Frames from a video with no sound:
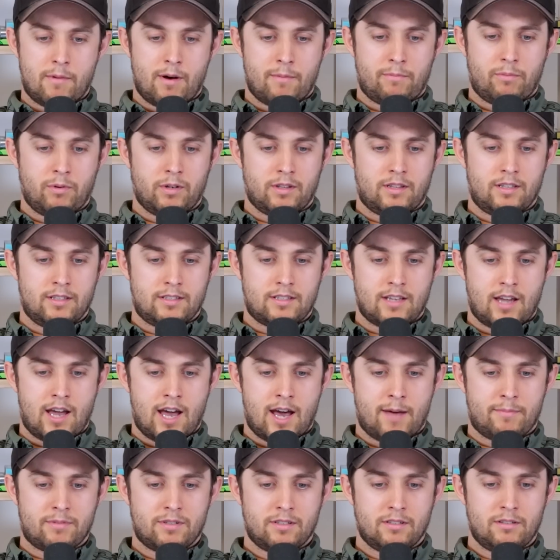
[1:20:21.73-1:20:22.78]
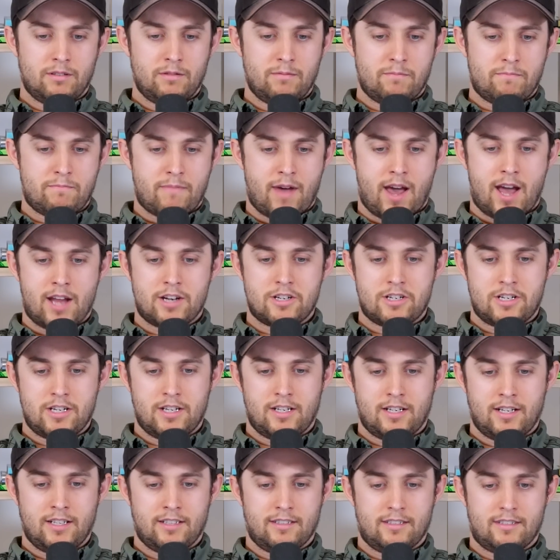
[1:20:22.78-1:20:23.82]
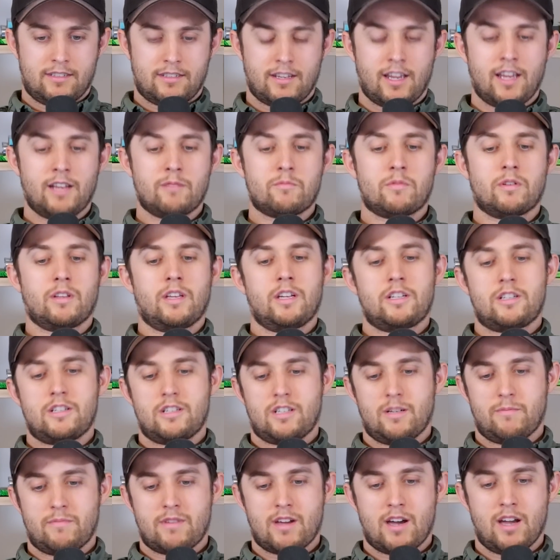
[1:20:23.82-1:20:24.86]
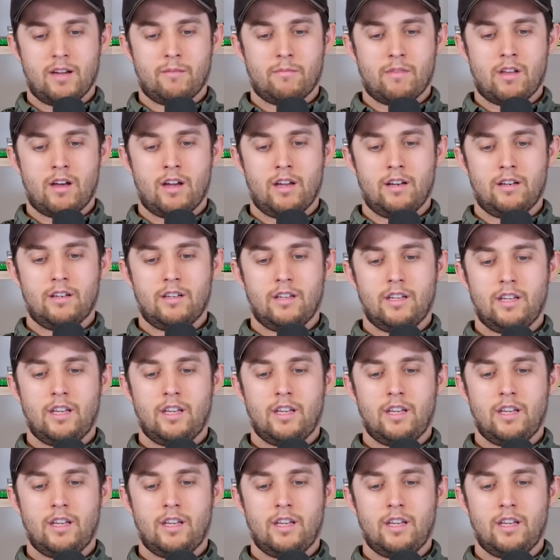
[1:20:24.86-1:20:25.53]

came up with this absolute batshit insane relationship timeline.